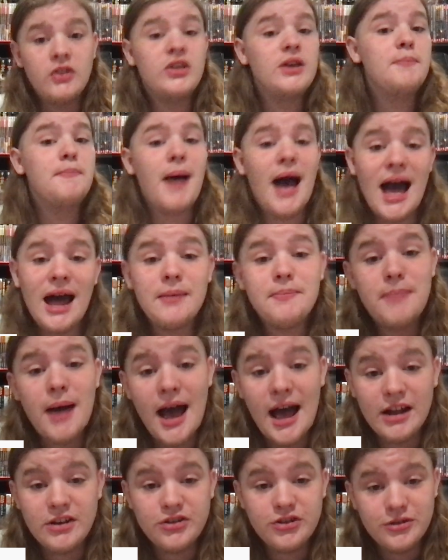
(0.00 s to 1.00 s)
the Bad
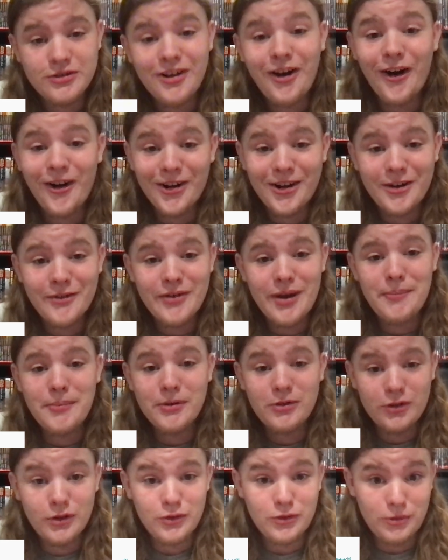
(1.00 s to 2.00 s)
Batch arc of
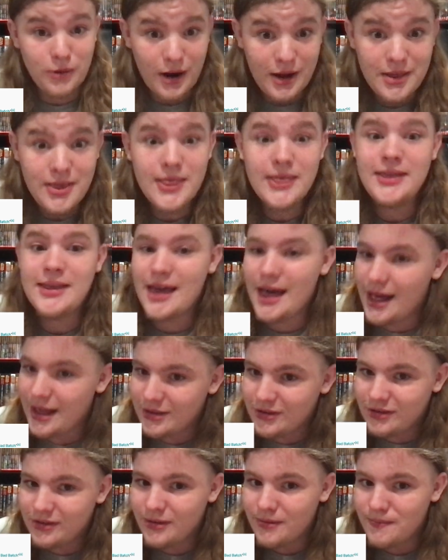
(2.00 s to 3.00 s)
episodes, right?
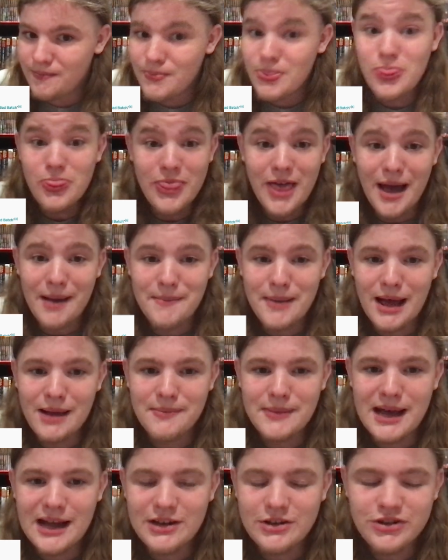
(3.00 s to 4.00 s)
Yes, that Bad
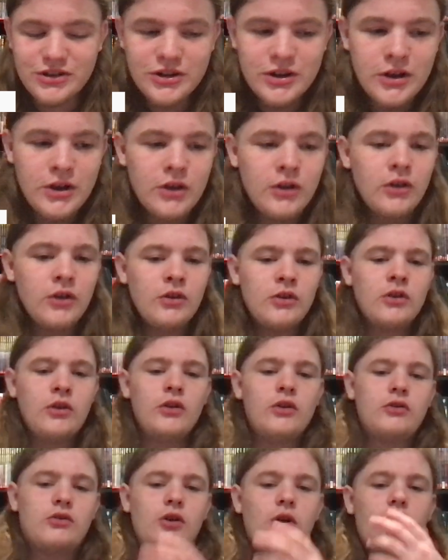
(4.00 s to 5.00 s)
Batch.
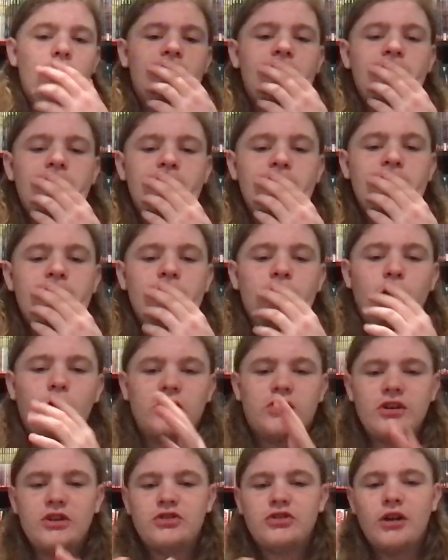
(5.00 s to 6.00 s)
So,
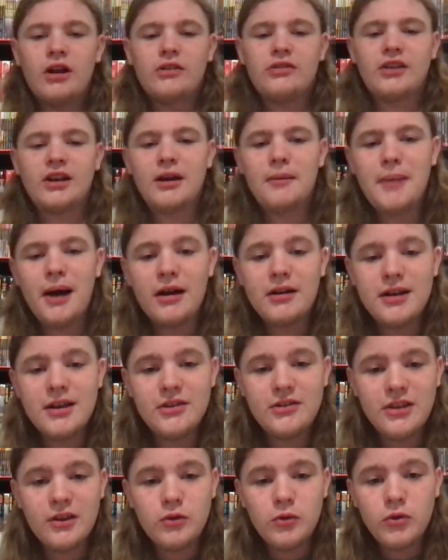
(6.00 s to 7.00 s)
what's interesting about it
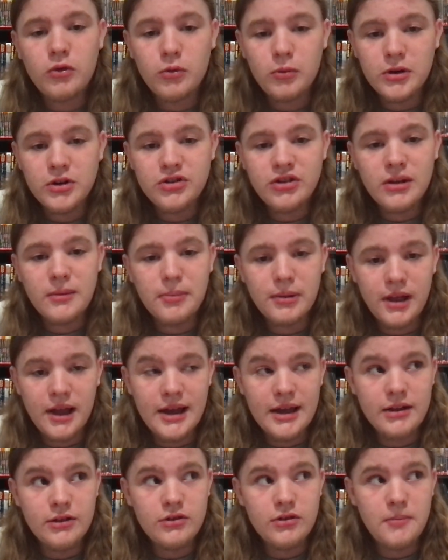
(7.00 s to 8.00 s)
is this was originally
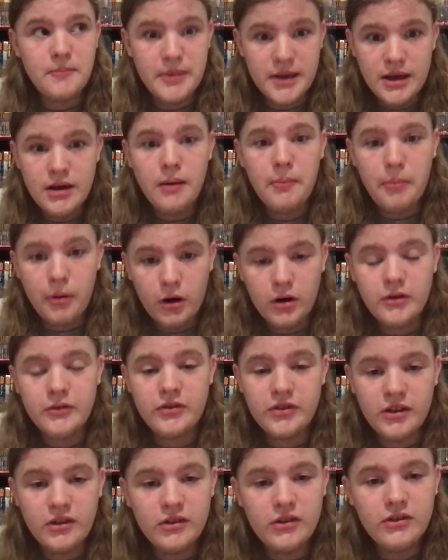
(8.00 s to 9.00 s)
planned to be a part of
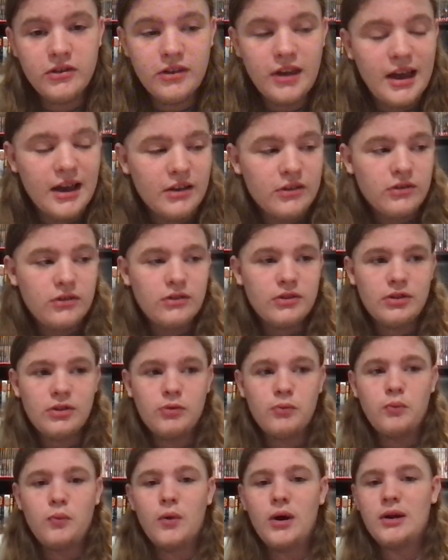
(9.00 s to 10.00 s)
Season 6
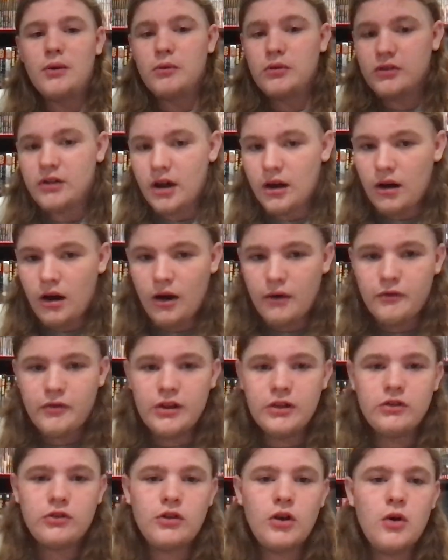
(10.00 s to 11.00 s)
when it was cut off.
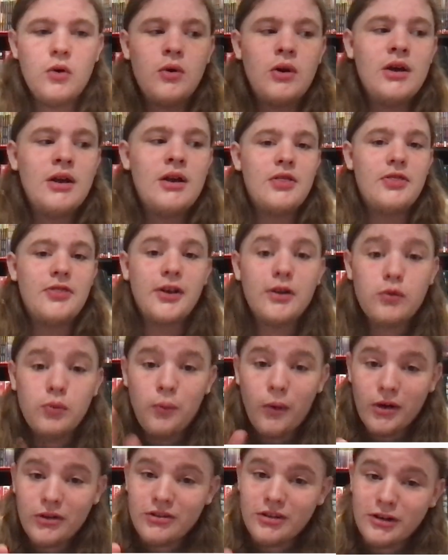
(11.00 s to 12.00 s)
And so this
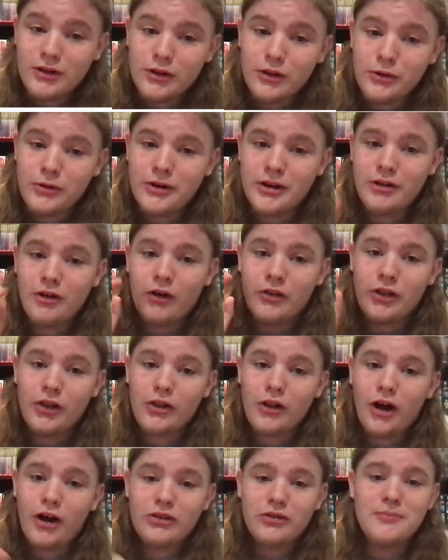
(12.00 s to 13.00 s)
was included on the
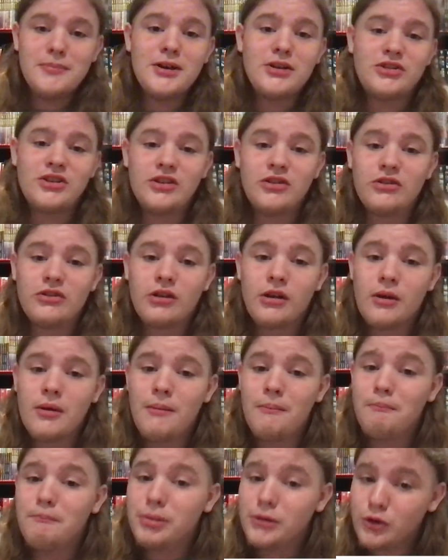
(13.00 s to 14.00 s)
Lost Missions
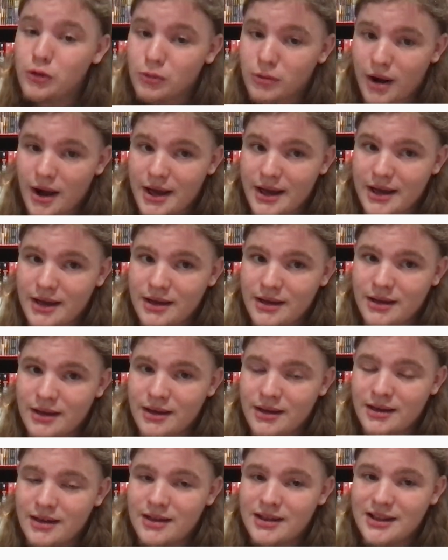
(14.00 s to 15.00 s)
Blu-ray.
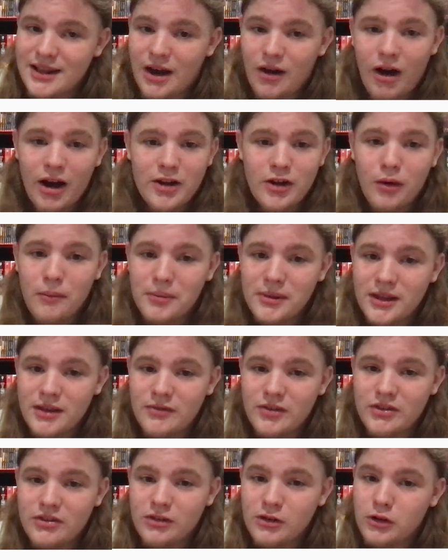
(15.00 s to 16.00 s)
Now, I don't believe
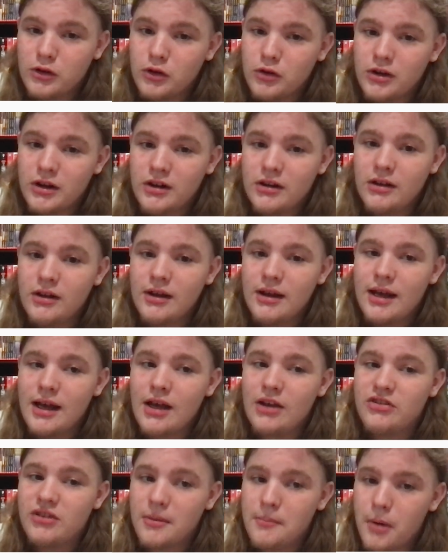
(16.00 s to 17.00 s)
it's included
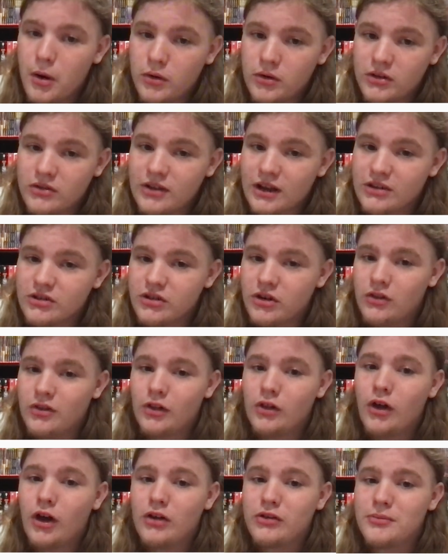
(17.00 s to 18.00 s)
as a bonus section on the
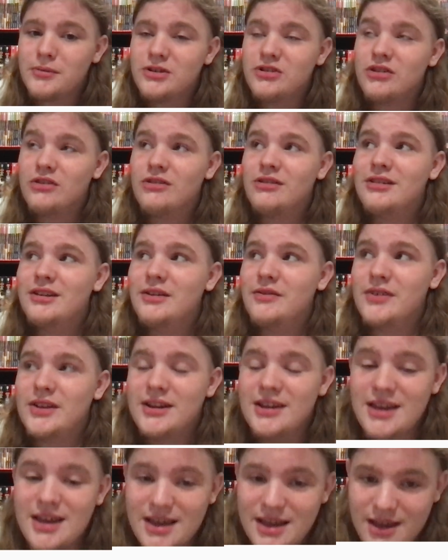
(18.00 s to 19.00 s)
Lost Missions
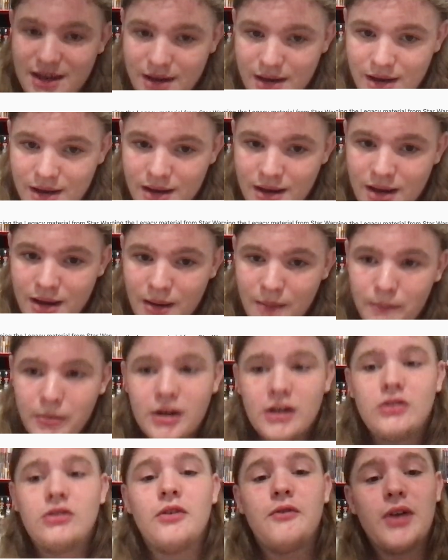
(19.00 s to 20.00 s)
DVD, but
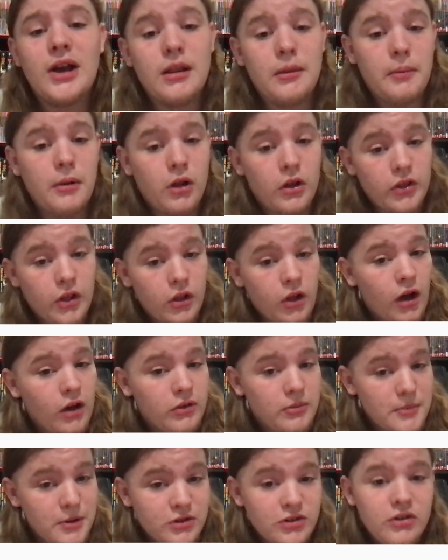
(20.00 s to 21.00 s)
it's available on the
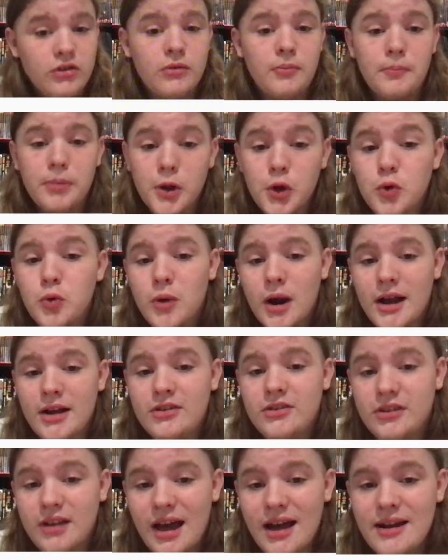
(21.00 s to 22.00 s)
Lost Missions Blu-ray
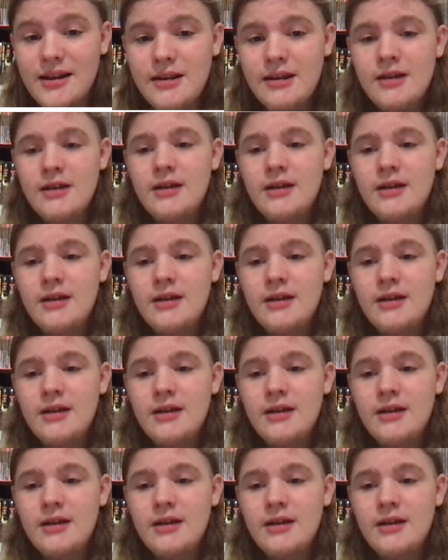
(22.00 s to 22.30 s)
set